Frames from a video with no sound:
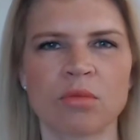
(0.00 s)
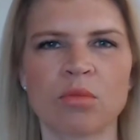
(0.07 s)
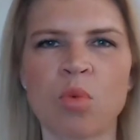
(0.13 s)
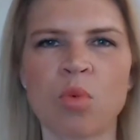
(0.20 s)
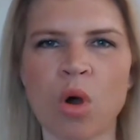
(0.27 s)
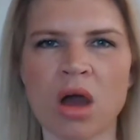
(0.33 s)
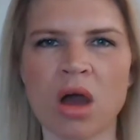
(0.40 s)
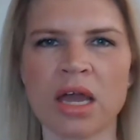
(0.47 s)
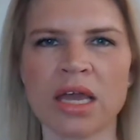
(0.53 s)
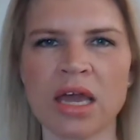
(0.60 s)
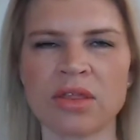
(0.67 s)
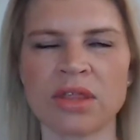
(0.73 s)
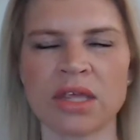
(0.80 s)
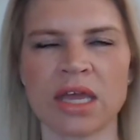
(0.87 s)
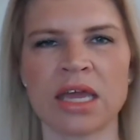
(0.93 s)
why are
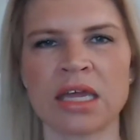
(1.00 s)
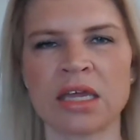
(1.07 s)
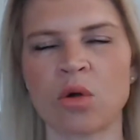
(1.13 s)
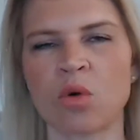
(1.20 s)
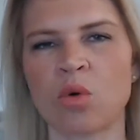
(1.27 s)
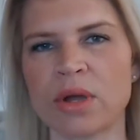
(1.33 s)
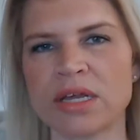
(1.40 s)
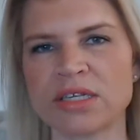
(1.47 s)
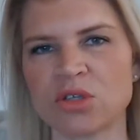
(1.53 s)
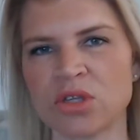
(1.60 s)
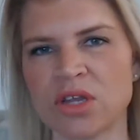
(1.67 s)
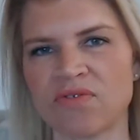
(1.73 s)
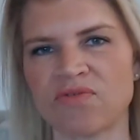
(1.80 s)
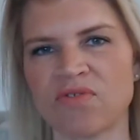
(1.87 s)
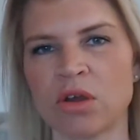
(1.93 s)
they always on
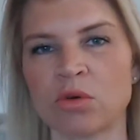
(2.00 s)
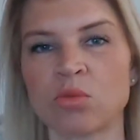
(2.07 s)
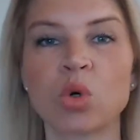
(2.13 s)
their phone?